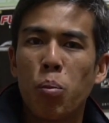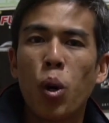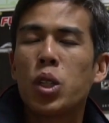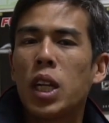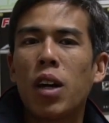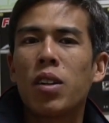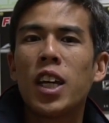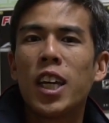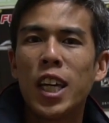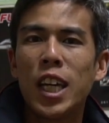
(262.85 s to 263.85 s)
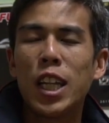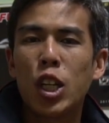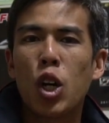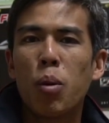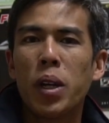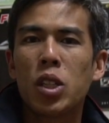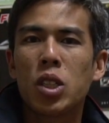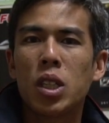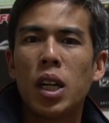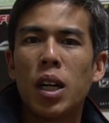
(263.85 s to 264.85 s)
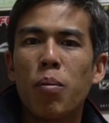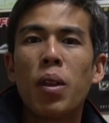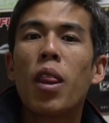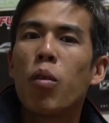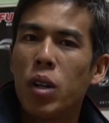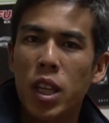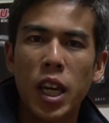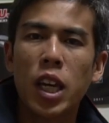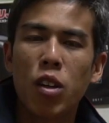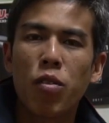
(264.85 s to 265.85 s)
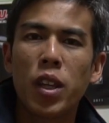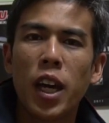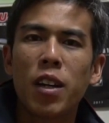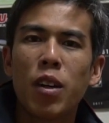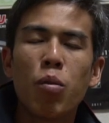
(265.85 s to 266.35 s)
point it out in the comments, really thank you for that.